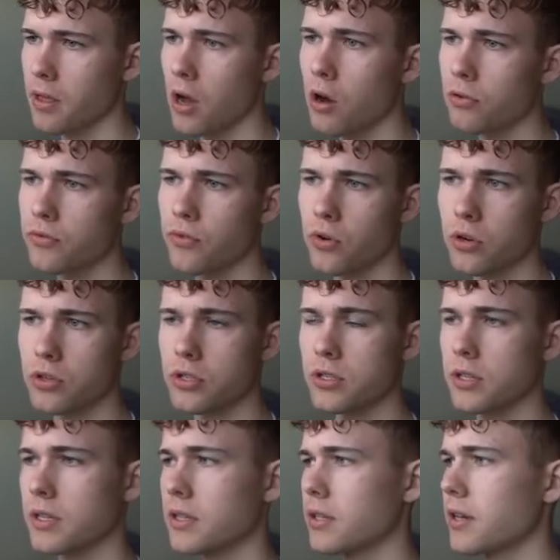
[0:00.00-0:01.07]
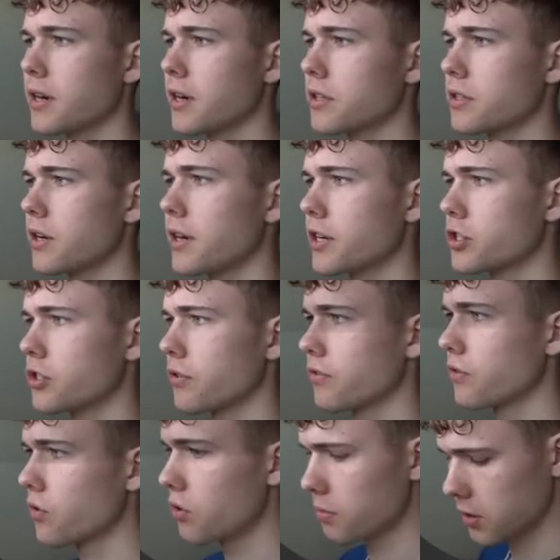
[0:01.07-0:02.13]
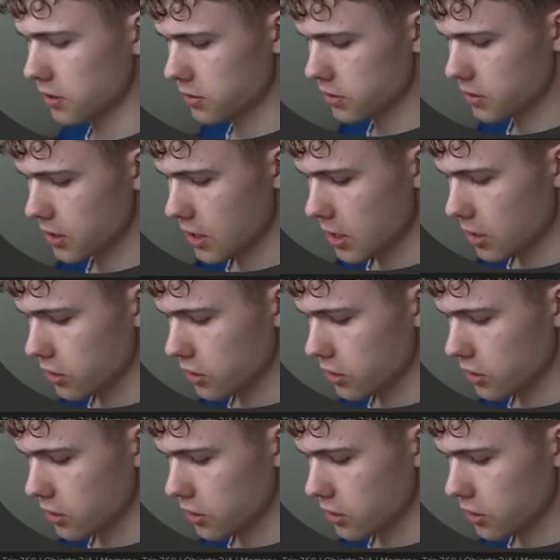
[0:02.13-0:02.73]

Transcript: outwards in the direction of normals.